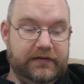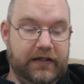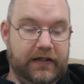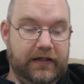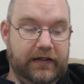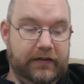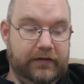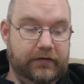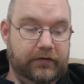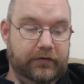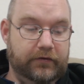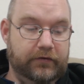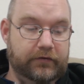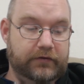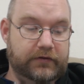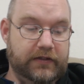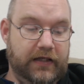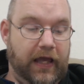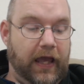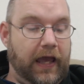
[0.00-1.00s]
I had
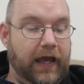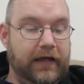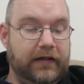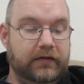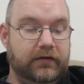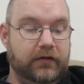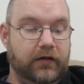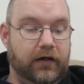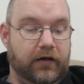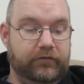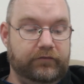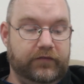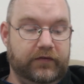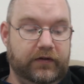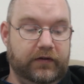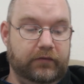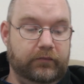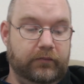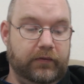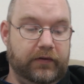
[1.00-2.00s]
learned to act
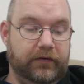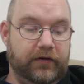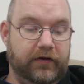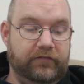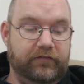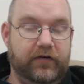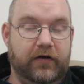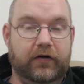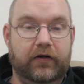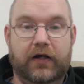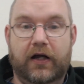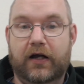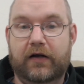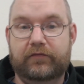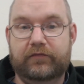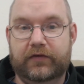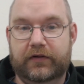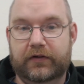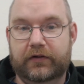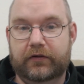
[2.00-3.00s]
confident, whether I felt
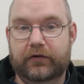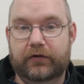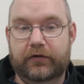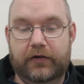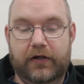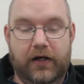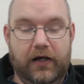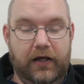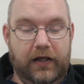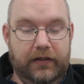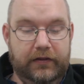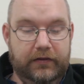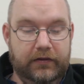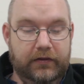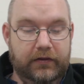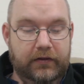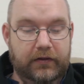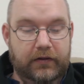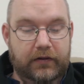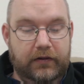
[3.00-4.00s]
confident or not.
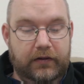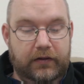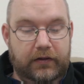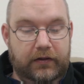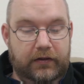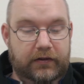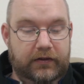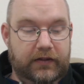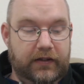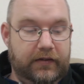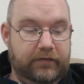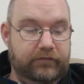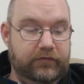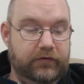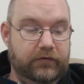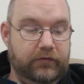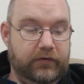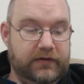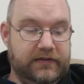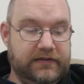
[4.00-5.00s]
It gave
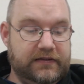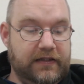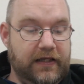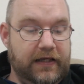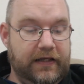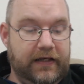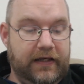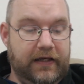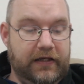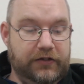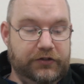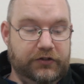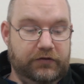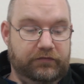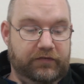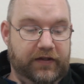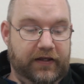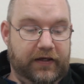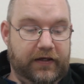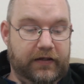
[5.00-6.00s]
you a slight edge if
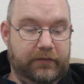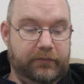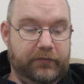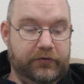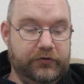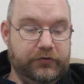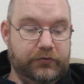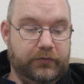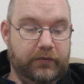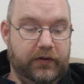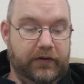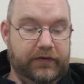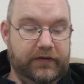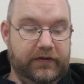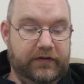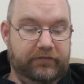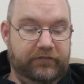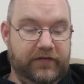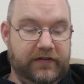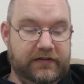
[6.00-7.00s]
the animals were on the
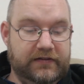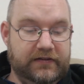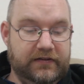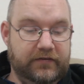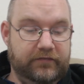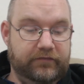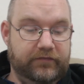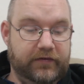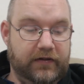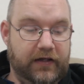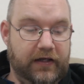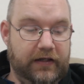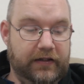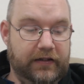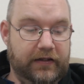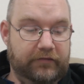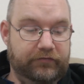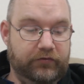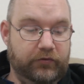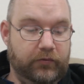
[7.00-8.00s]
defensive. I
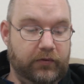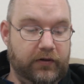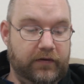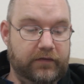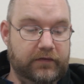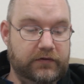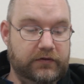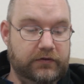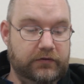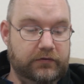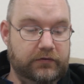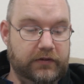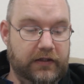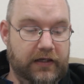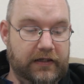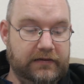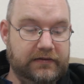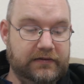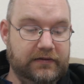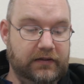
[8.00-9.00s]
left one of the two
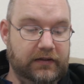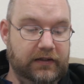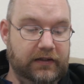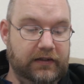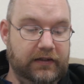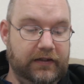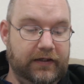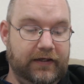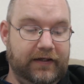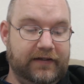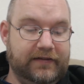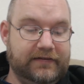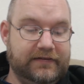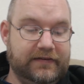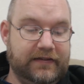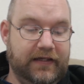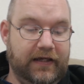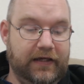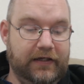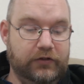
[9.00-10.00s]
nets leaning against
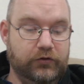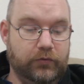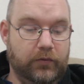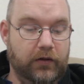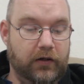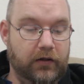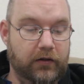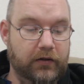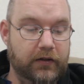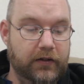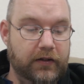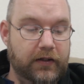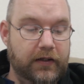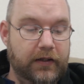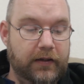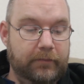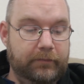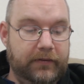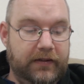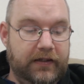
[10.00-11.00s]
the cage wall
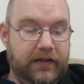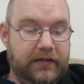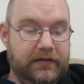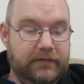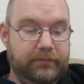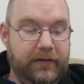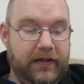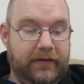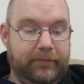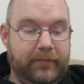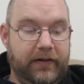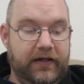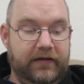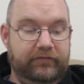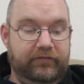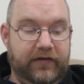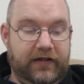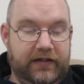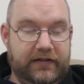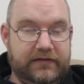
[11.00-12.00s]
and began to make my
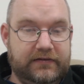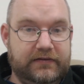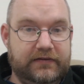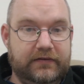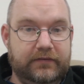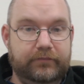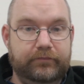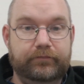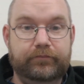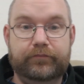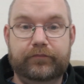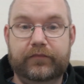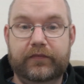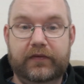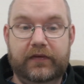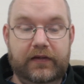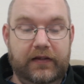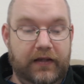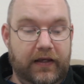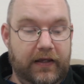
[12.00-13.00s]
advance.
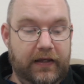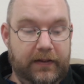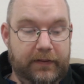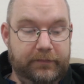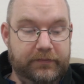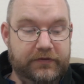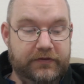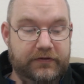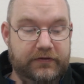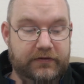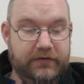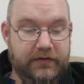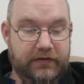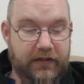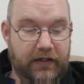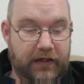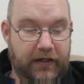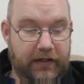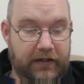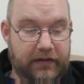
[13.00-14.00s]
The apes
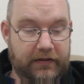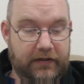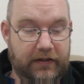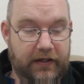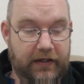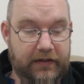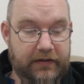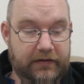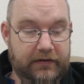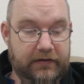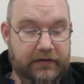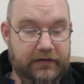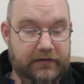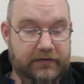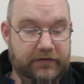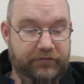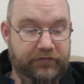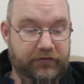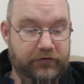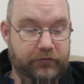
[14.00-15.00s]
headed in
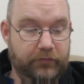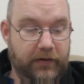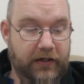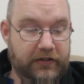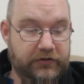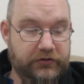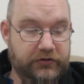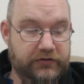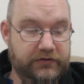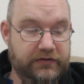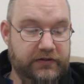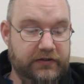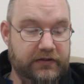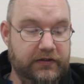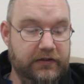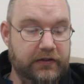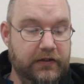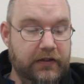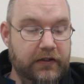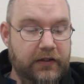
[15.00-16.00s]
different directions, and it
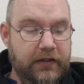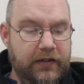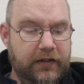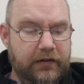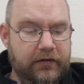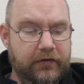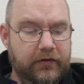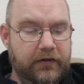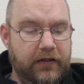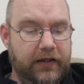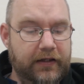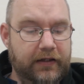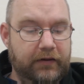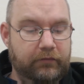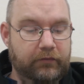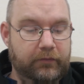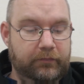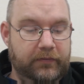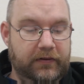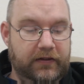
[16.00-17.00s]
looked like it
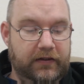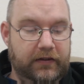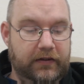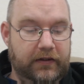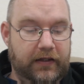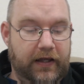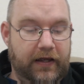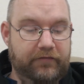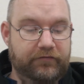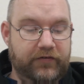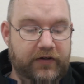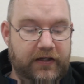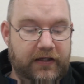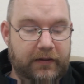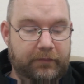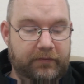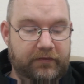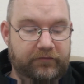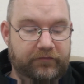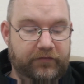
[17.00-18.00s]
would be every
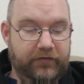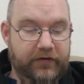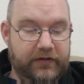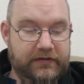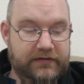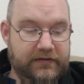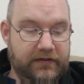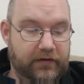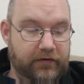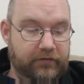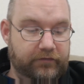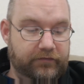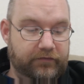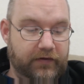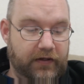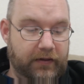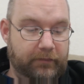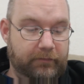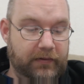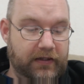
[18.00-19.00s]
gibbon for itself.
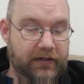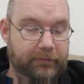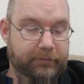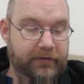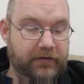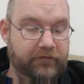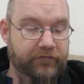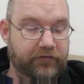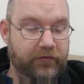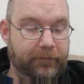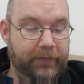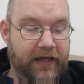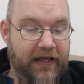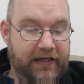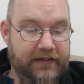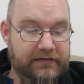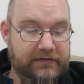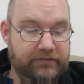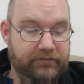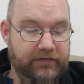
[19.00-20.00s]
I made a beautiful
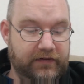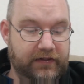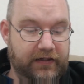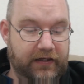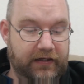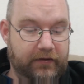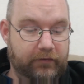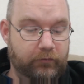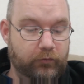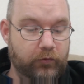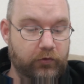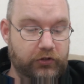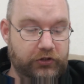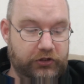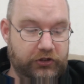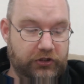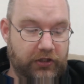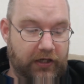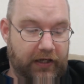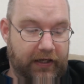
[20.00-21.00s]
pass of the net, and
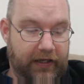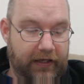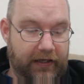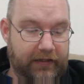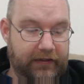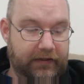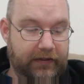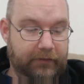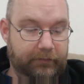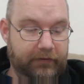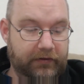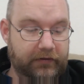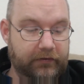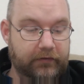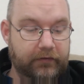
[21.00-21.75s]
whoosh, I had a gibbon.